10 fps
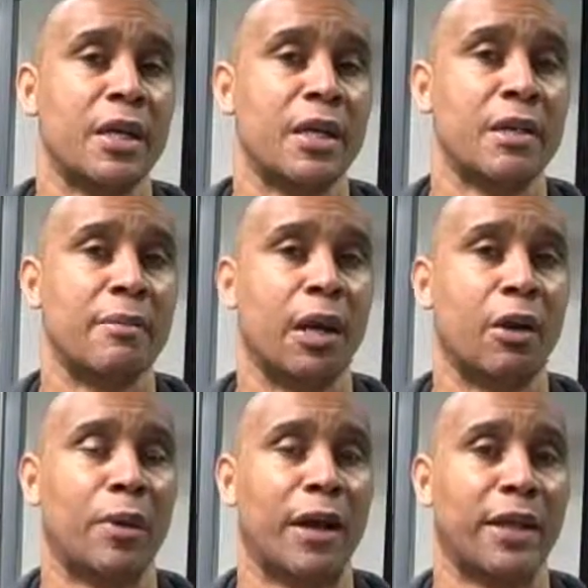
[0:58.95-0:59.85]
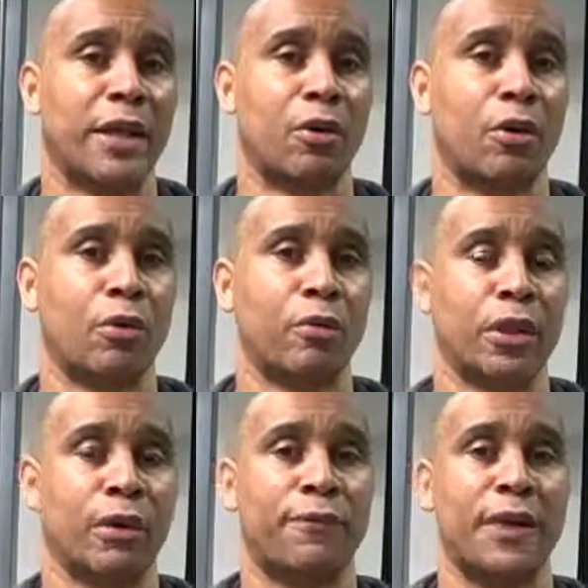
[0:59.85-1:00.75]
email back in or
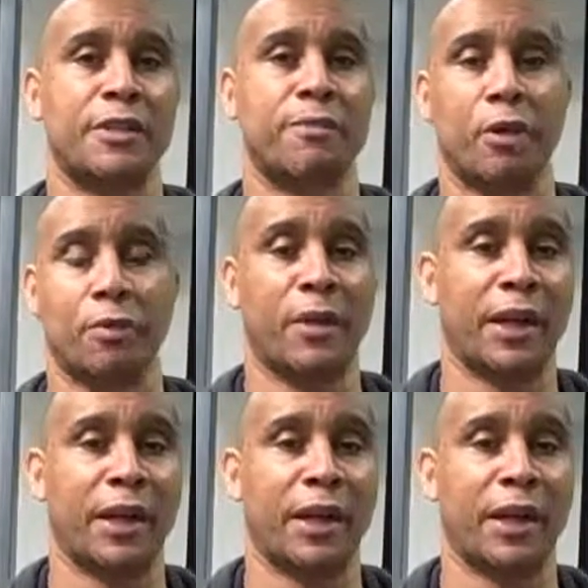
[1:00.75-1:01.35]
Facebook